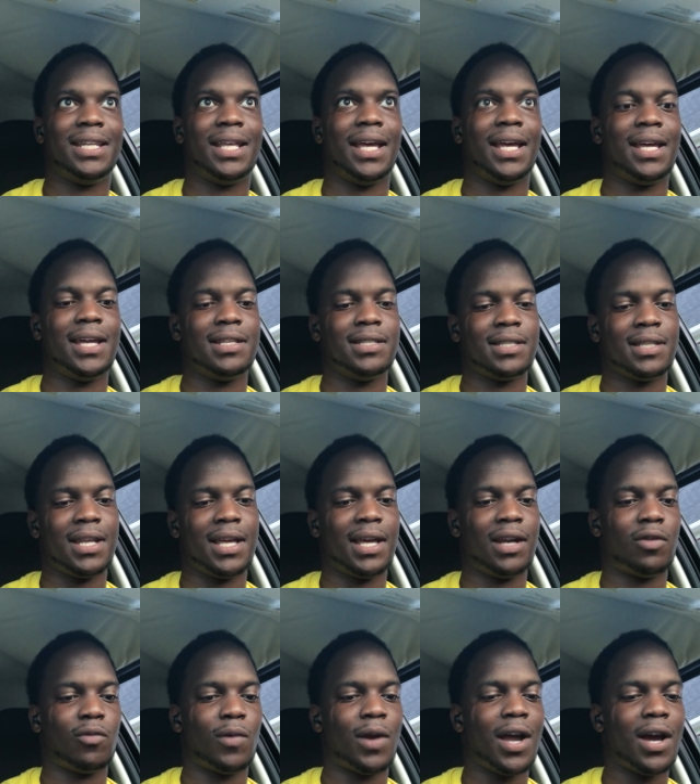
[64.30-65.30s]
days, and
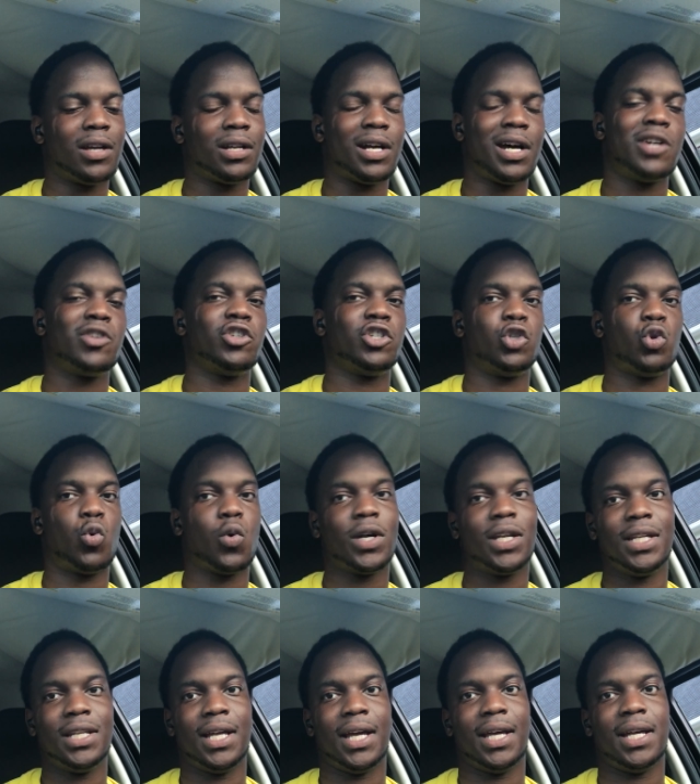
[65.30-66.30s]
at around
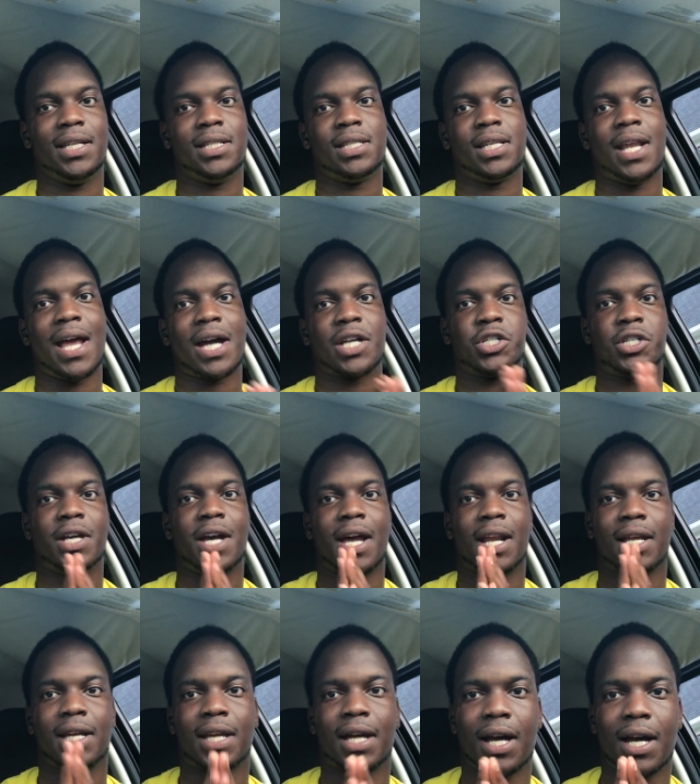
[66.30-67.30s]
120 days, it actually
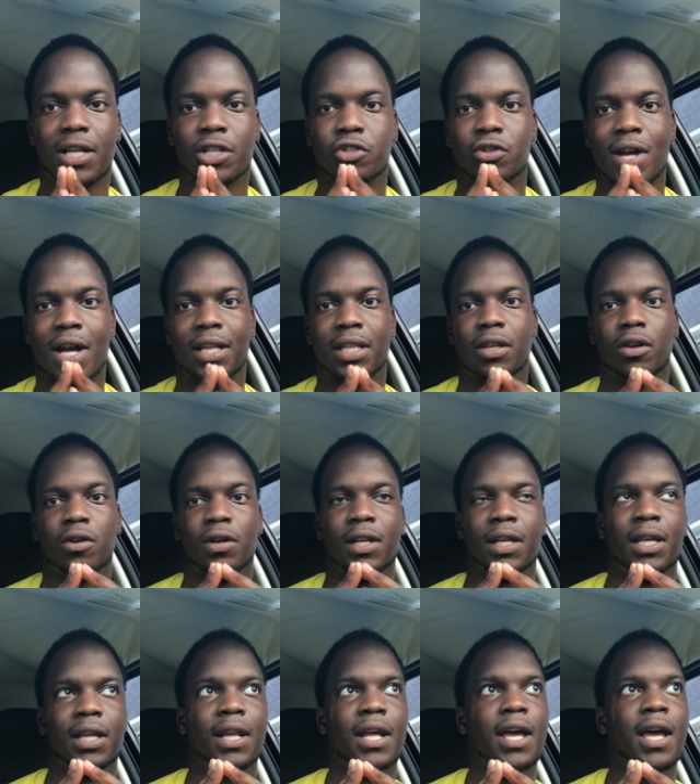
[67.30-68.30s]
got a contract on
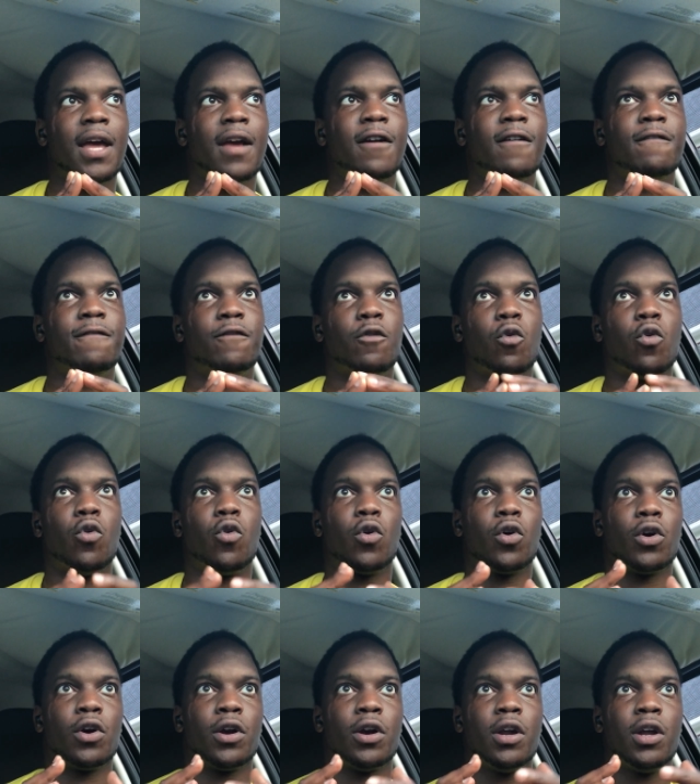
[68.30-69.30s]
it
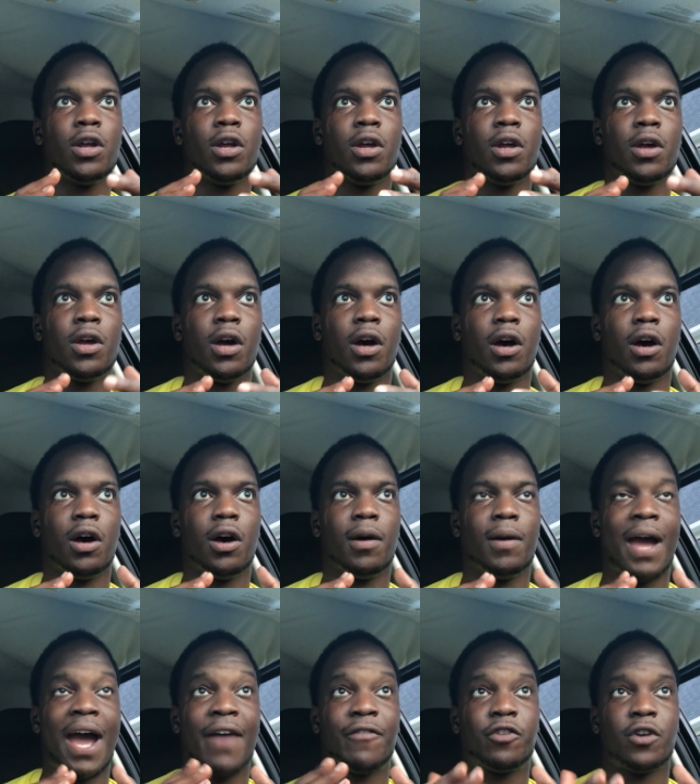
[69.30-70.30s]
for uh,
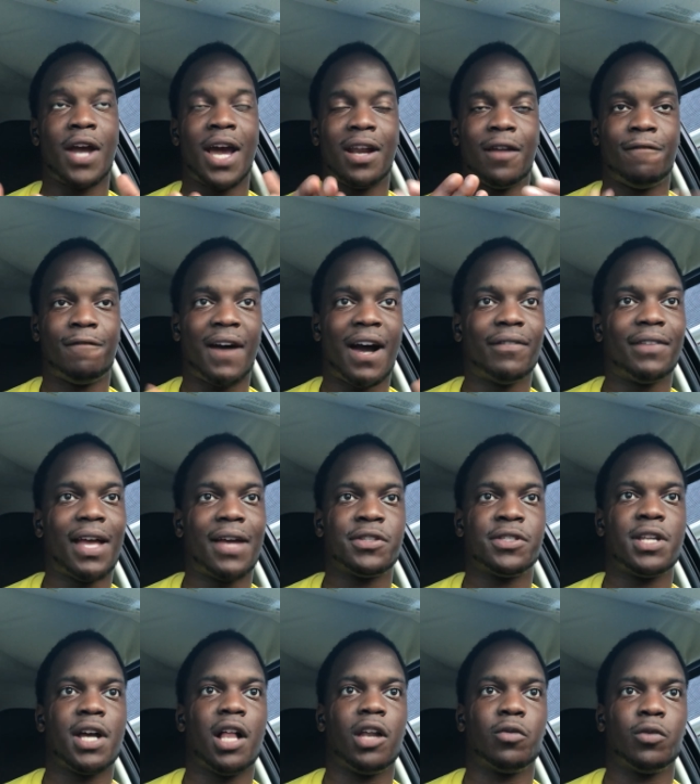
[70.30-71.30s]
after it had a
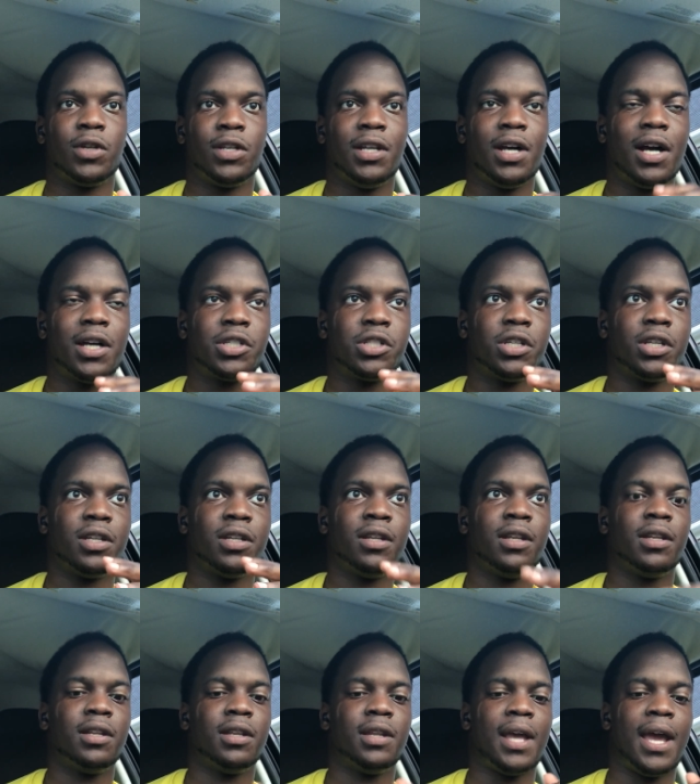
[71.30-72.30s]
$5,000
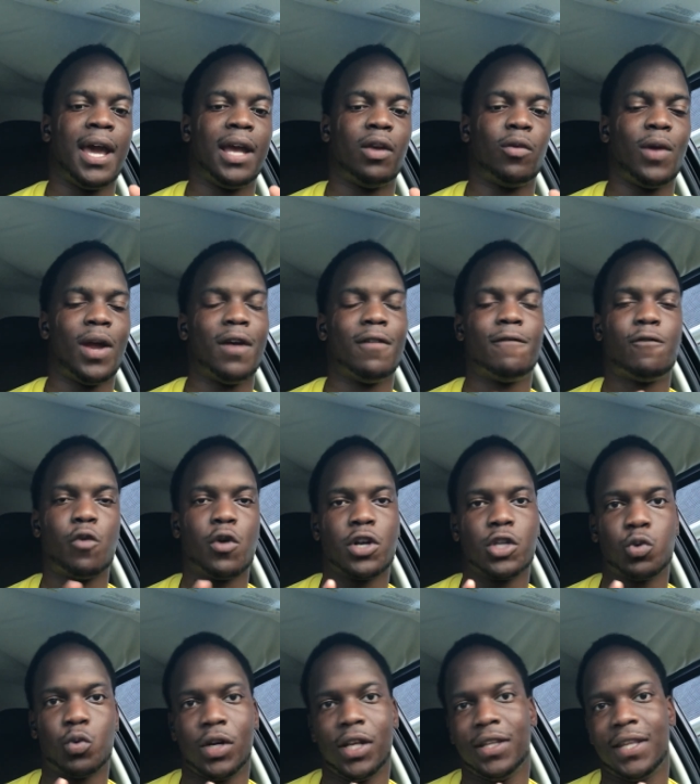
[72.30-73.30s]
reduction at around
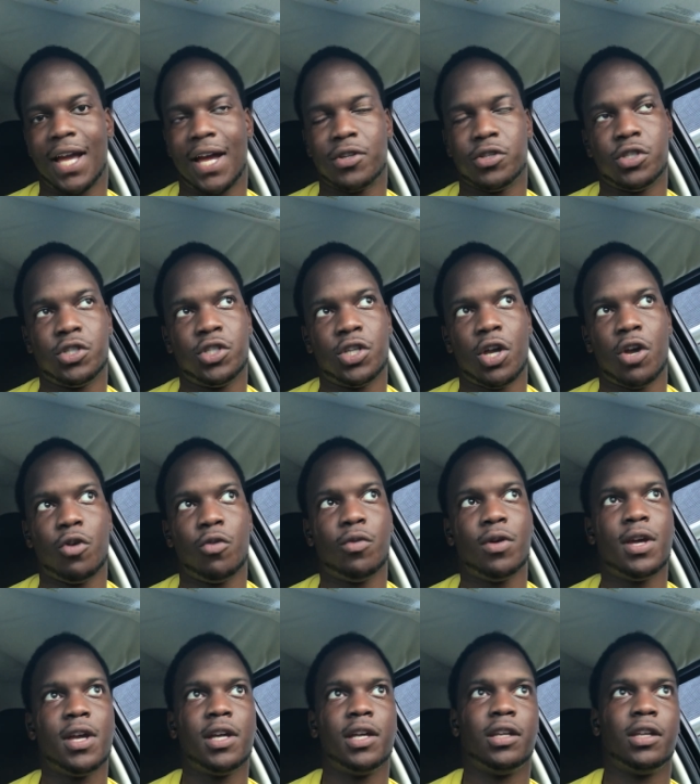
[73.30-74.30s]
420,000. So
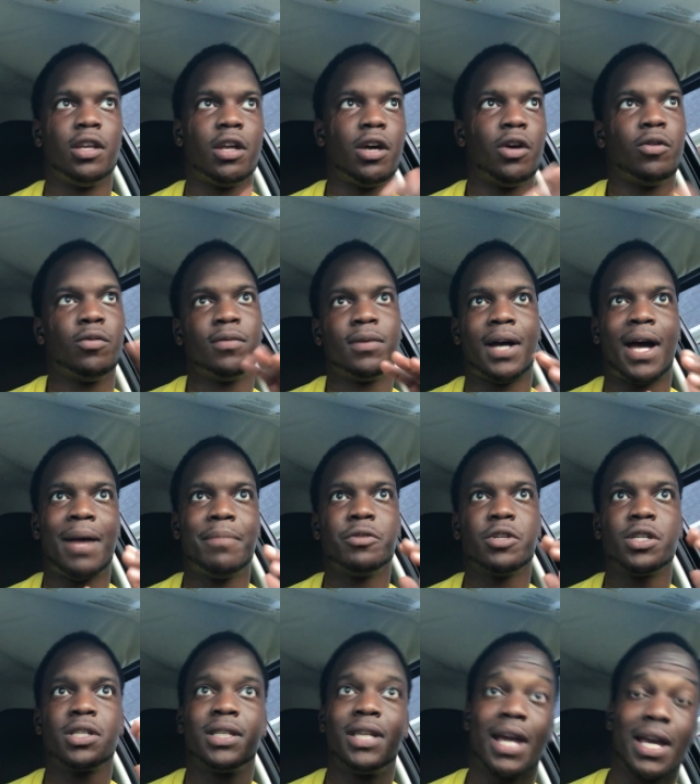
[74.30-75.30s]
you know, I'm
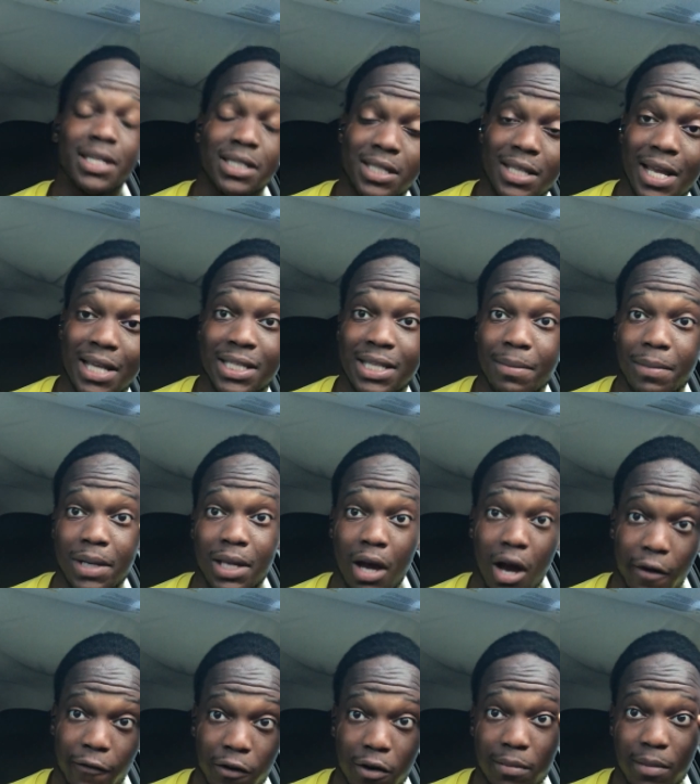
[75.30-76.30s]
just guessing that somebody
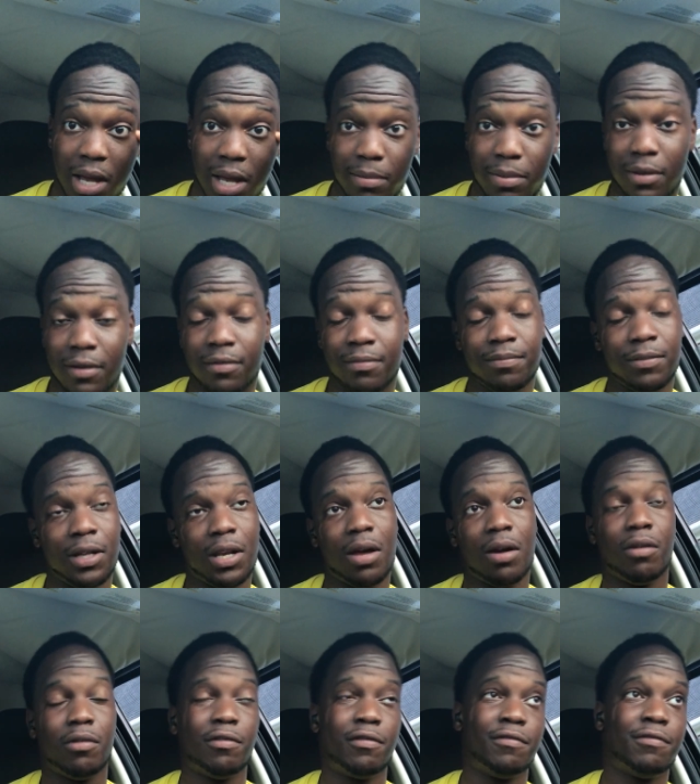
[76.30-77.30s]
offered maybe you
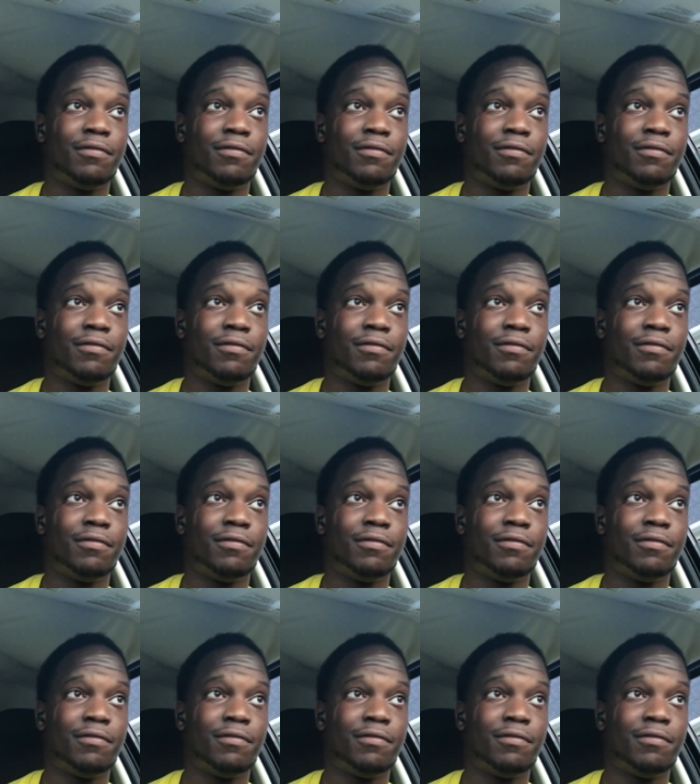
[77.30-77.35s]
know